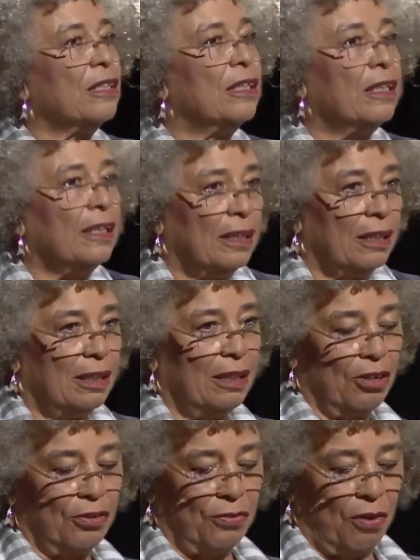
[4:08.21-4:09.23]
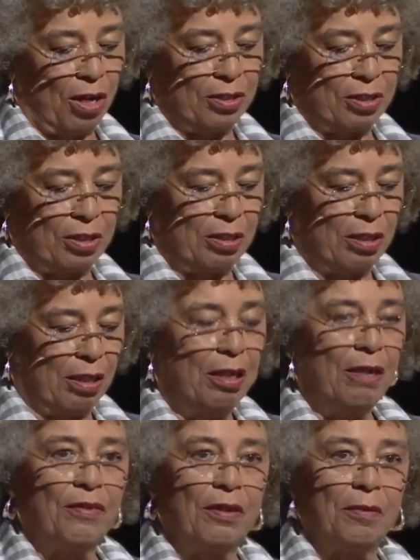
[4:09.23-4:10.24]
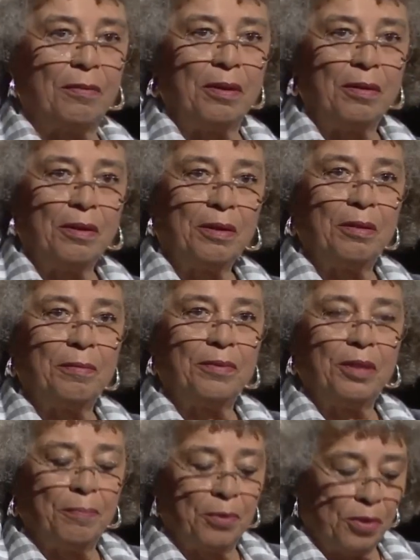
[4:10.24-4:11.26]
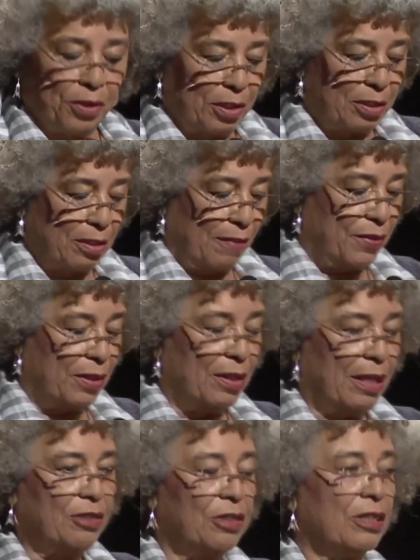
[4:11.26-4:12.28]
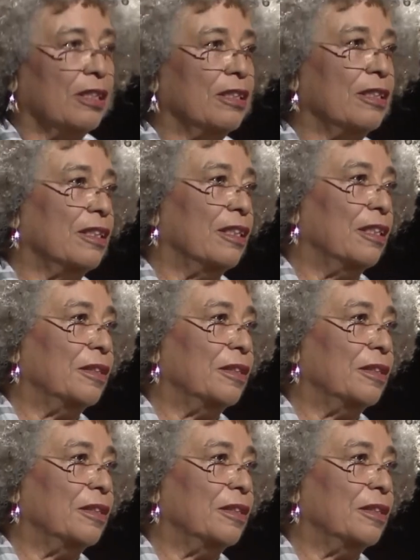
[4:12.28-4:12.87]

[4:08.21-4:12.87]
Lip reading: easily across the borders of the nation.